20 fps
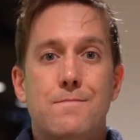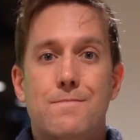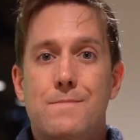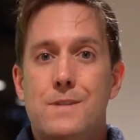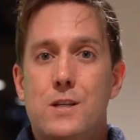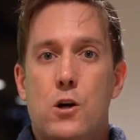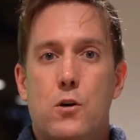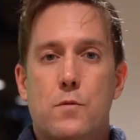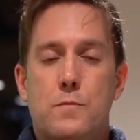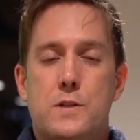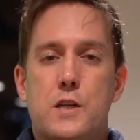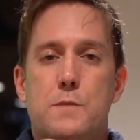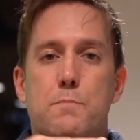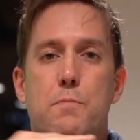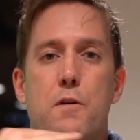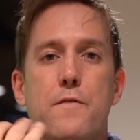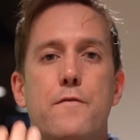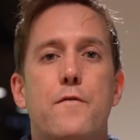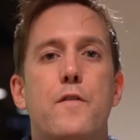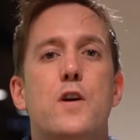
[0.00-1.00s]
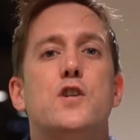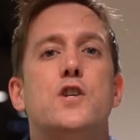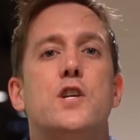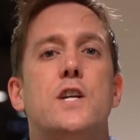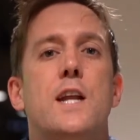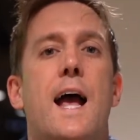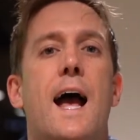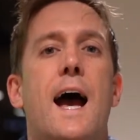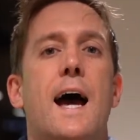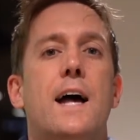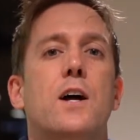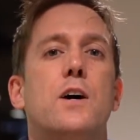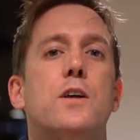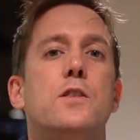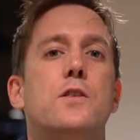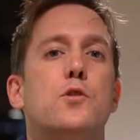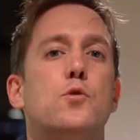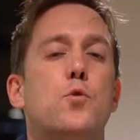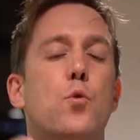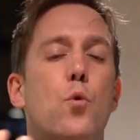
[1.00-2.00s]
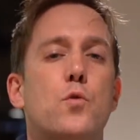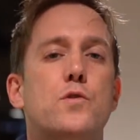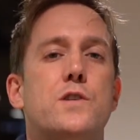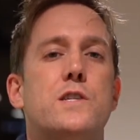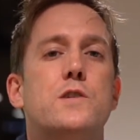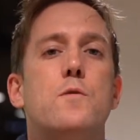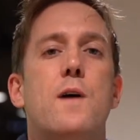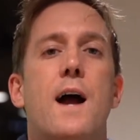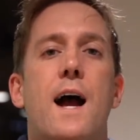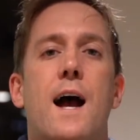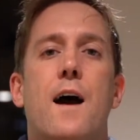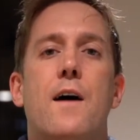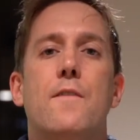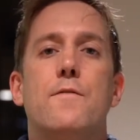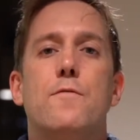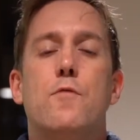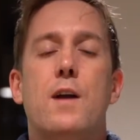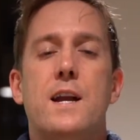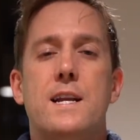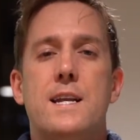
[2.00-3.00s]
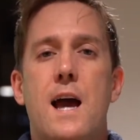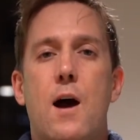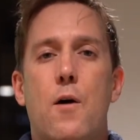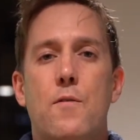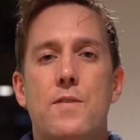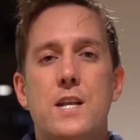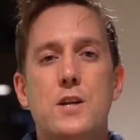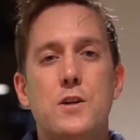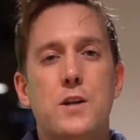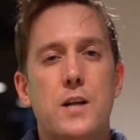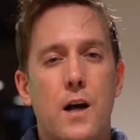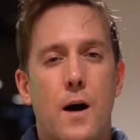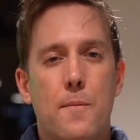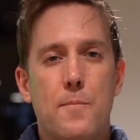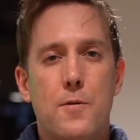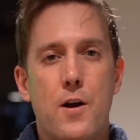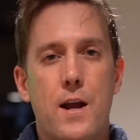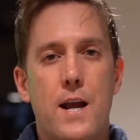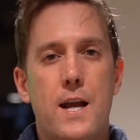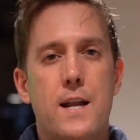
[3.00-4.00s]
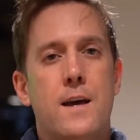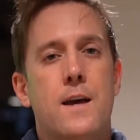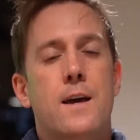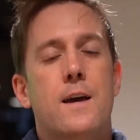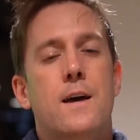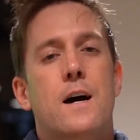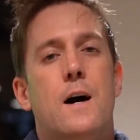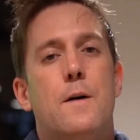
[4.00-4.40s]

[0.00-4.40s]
you know, just proficient at the tools that you have right now. And then you can upgrade.